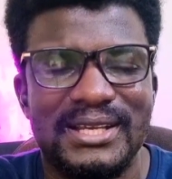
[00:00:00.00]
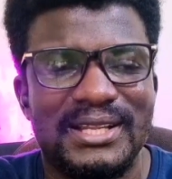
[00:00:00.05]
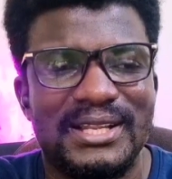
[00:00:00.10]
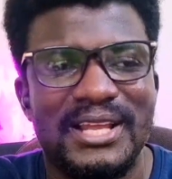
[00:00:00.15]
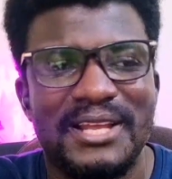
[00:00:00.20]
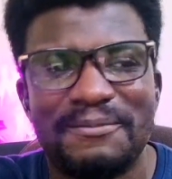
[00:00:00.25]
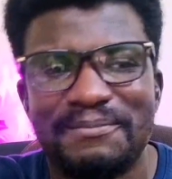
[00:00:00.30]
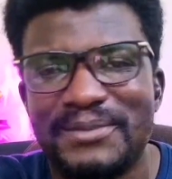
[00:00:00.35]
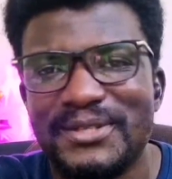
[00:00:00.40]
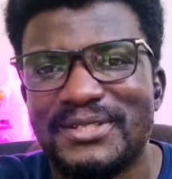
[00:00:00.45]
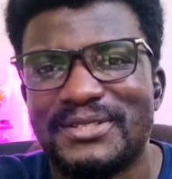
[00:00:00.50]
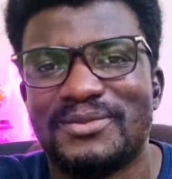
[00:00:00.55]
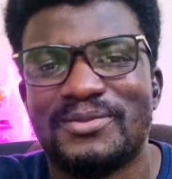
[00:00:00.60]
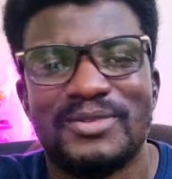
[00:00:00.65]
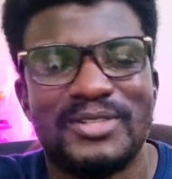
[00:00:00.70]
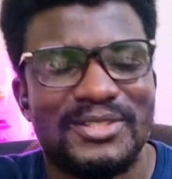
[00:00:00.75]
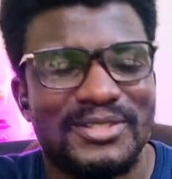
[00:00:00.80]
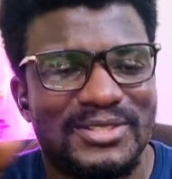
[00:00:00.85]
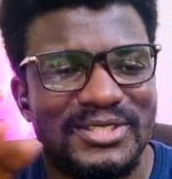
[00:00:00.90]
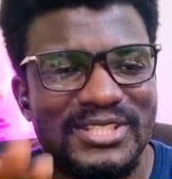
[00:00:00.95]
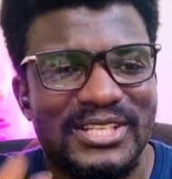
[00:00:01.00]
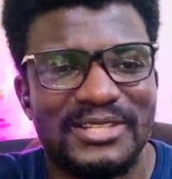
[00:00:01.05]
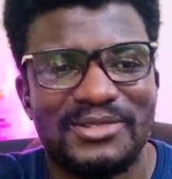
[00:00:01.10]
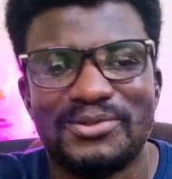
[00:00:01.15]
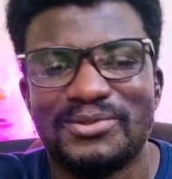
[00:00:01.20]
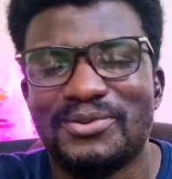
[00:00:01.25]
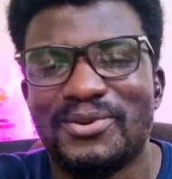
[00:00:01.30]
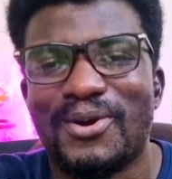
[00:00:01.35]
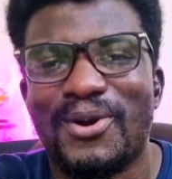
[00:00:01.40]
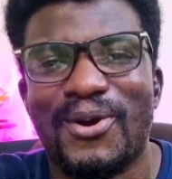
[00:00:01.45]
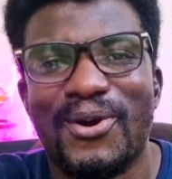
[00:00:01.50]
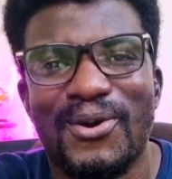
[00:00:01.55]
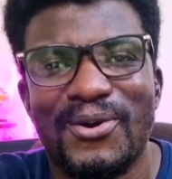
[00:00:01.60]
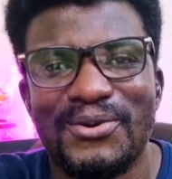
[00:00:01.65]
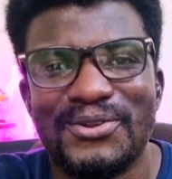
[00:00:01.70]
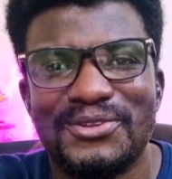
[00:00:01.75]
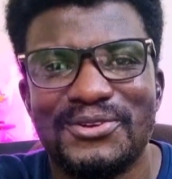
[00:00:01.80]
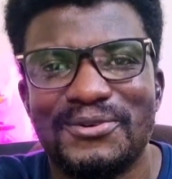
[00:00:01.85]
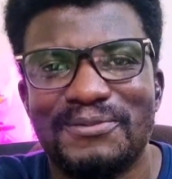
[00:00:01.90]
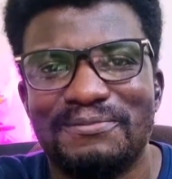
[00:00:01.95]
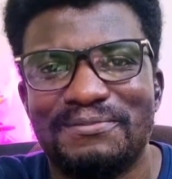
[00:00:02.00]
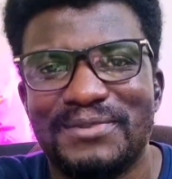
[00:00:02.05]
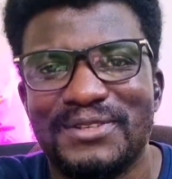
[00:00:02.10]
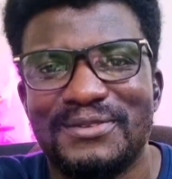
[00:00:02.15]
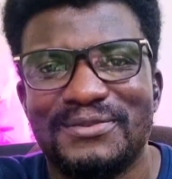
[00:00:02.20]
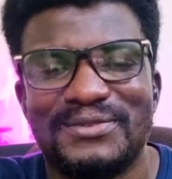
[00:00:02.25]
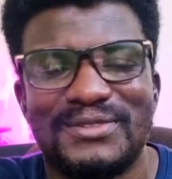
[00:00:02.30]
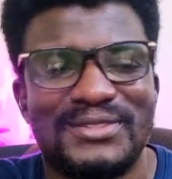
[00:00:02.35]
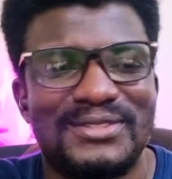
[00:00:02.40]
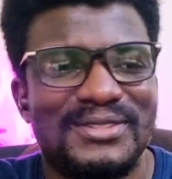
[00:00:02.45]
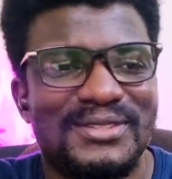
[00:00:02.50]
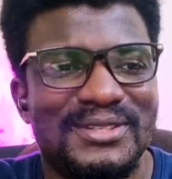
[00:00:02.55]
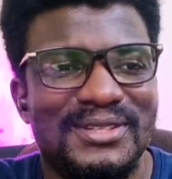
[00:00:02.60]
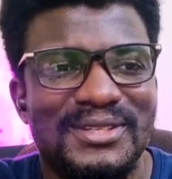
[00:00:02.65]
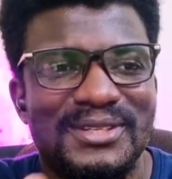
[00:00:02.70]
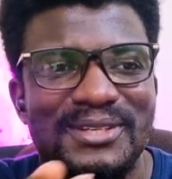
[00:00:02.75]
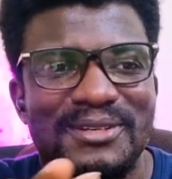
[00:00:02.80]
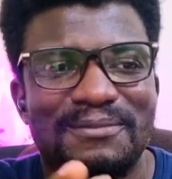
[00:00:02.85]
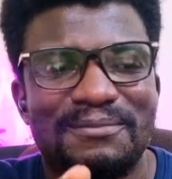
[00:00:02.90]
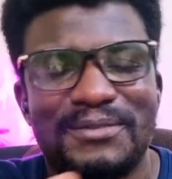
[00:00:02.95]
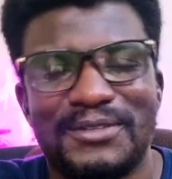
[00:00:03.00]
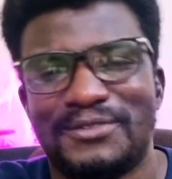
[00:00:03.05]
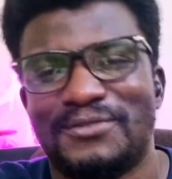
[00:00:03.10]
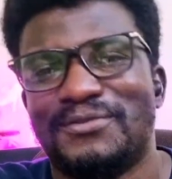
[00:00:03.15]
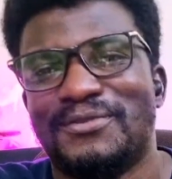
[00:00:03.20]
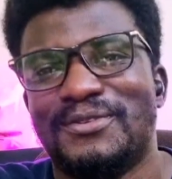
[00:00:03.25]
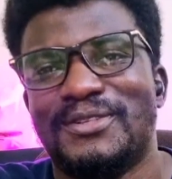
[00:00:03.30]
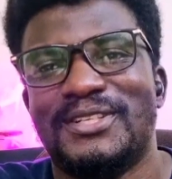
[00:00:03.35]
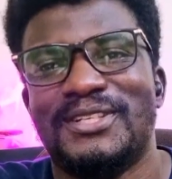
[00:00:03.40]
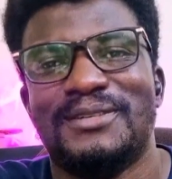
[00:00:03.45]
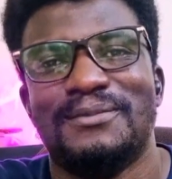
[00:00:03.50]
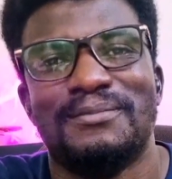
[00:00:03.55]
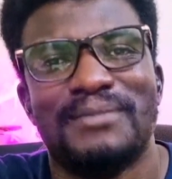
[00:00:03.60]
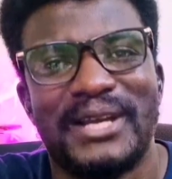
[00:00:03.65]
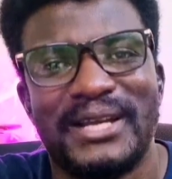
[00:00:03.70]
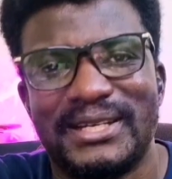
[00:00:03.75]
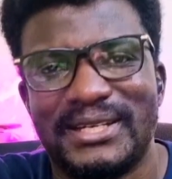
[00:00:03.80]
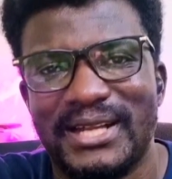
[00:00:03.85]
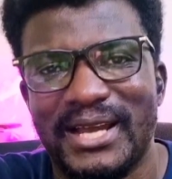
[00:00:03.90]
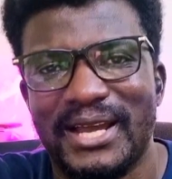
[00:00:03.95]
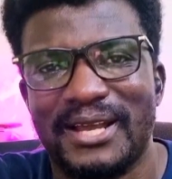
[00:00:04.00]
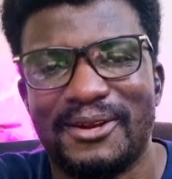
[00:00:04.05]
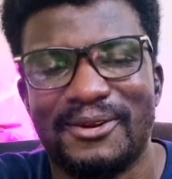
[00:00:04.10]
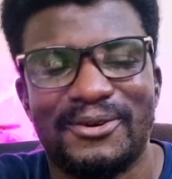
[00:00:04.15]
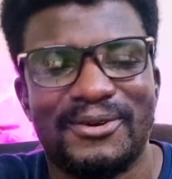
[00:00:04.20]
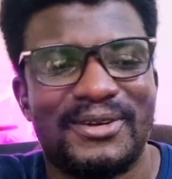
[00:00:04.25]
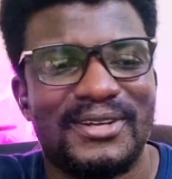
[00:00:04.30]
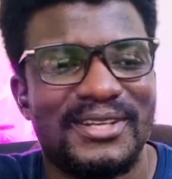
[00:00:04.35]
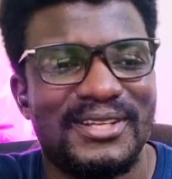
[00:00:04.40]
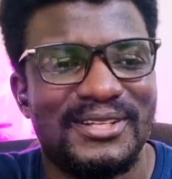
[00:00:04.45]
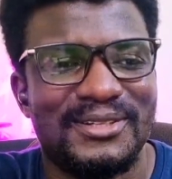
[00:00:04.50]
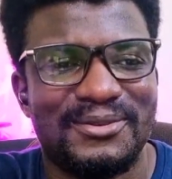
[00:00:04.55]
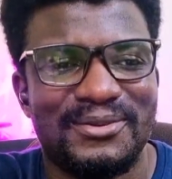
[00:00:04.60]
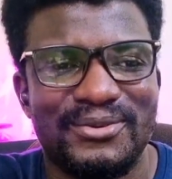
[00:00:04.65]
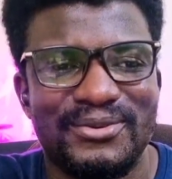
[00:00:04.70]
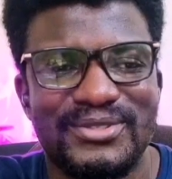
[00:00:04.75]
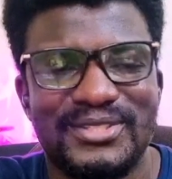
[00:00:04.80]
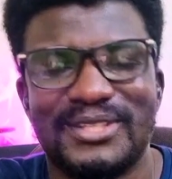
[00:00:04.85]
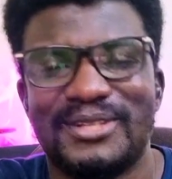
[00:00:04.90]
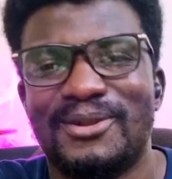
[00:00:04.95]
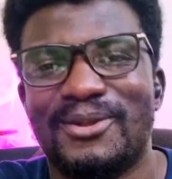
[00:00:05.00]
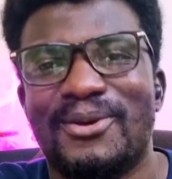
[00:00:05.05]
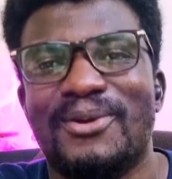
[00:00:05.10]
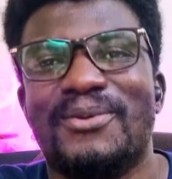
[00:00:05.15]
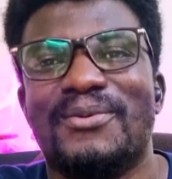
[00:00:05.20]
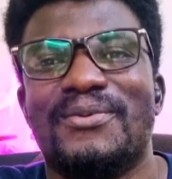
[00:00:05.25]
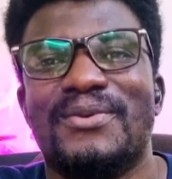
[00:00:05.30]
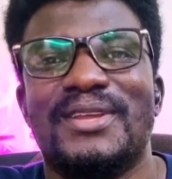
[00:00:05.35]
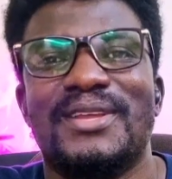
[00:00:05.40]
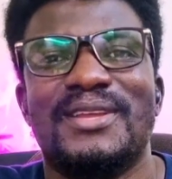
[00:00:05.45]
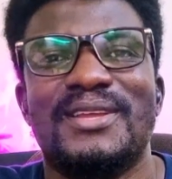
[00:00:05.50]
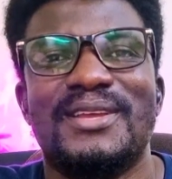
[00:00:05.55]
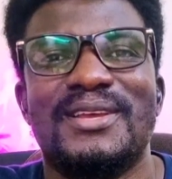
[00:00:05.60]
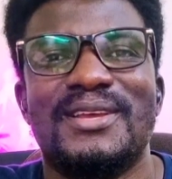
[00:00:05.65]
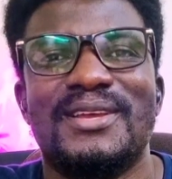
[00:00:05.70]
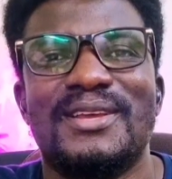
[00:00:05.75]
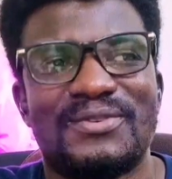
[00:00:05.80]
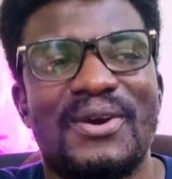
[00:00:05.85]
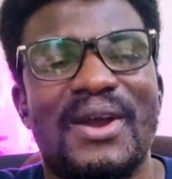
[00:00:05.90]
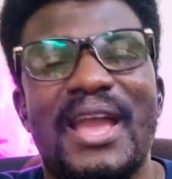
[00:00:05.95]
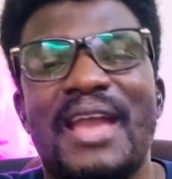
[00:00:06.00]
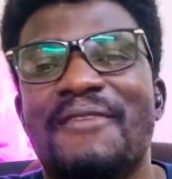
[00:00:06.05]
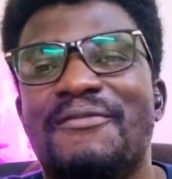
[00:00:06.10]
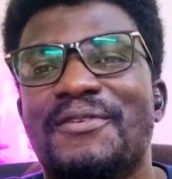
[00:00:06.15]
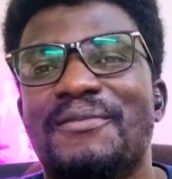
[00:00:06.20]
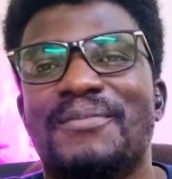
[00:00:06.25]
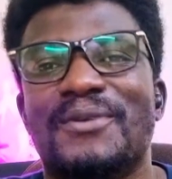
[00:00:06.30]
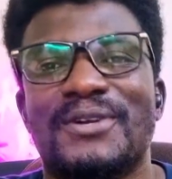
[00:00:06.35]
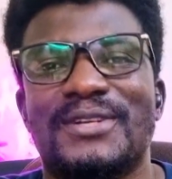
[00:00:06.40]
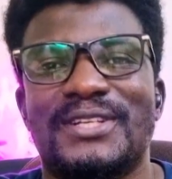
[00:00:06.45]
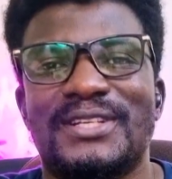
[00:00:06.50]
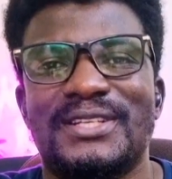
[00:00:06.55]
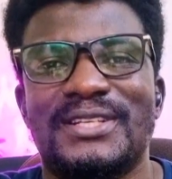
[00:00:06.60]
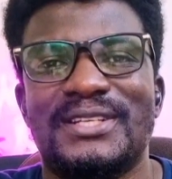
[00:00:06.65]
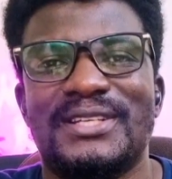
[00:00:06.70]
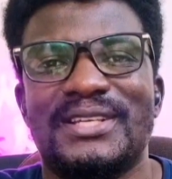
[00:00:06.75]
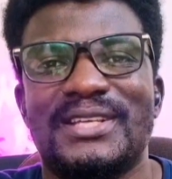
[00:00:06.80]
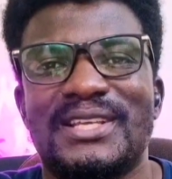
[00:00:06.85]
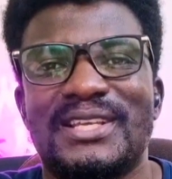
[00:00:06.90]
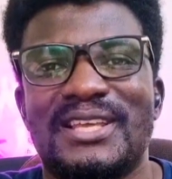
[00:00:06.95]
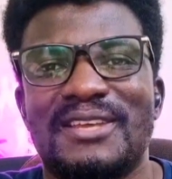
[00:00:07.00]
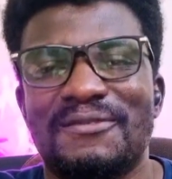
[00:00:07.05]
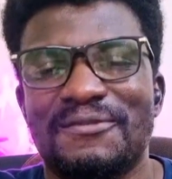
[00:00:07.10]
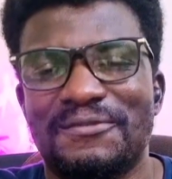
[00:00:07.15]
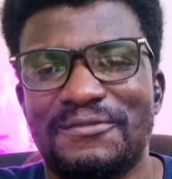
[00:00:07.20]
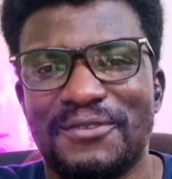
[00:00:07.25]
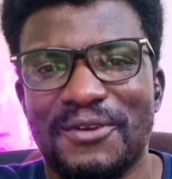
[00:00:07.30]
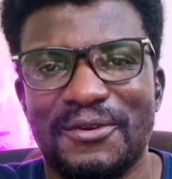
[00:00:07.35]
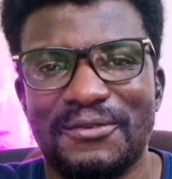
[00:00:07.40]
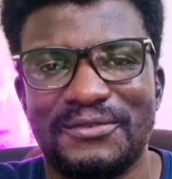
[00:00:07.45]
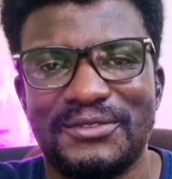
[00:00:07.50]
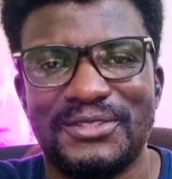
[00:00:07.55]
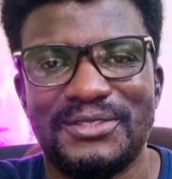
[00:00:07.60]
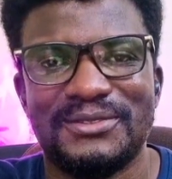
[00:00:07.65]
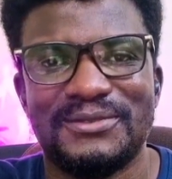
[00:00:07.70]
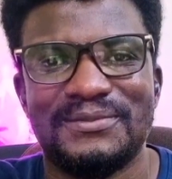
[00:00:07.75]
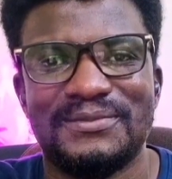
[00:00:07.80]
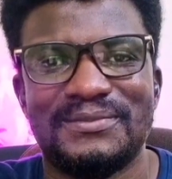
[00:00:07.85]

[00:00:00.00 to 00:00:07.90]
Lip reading: Let peace reign. Settle all your beefs peacefully by dialogue. It goes a long way for everybody involved.